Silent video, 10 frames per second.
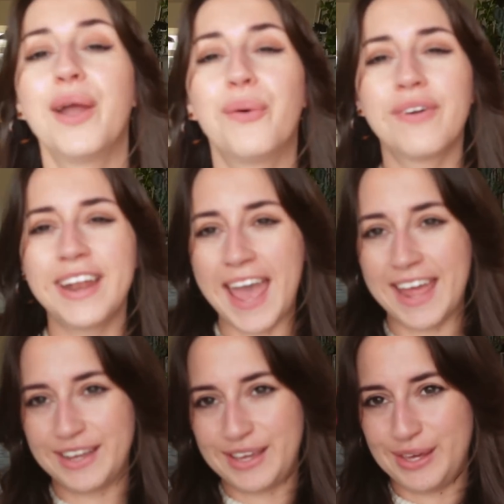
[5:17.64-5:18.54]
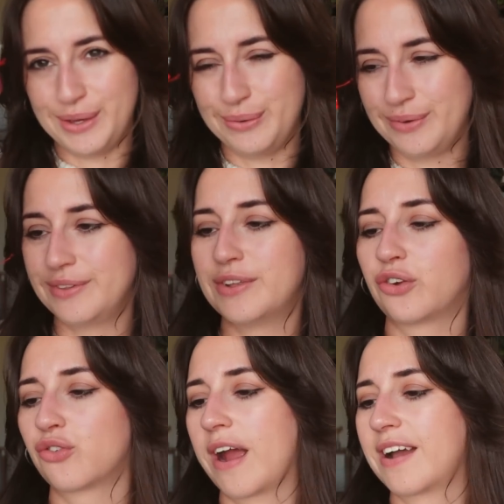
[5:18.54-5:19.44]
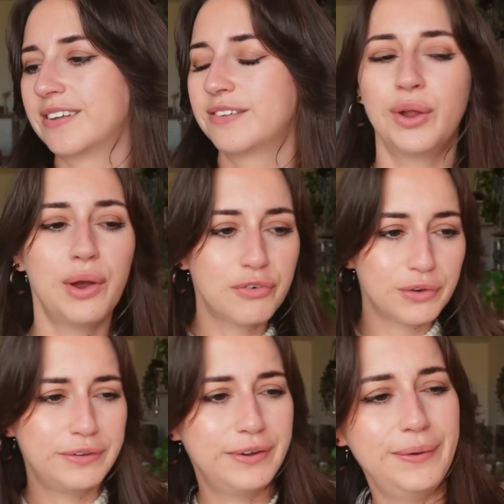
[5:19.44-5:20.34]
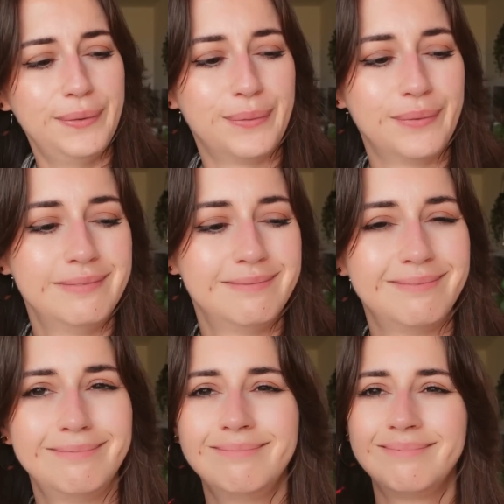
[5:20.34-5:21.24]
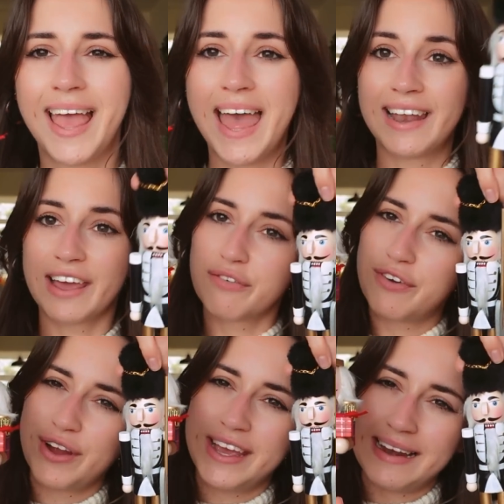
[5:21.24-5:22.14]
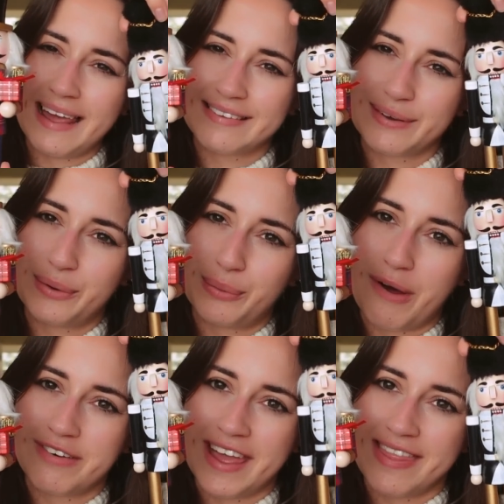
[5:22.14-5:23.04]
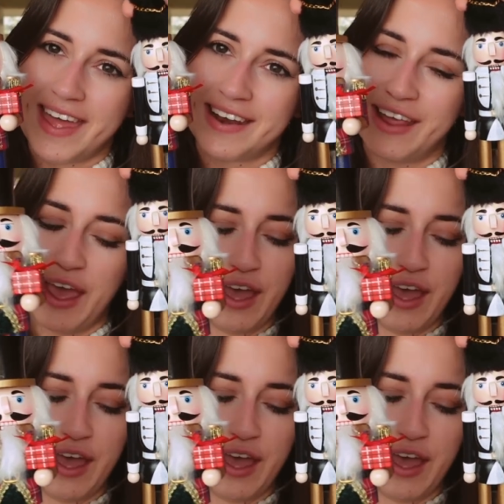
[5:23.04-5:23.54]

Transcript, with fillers: I already had a cute nutcracker, so now I've got two. Like a very classical one and then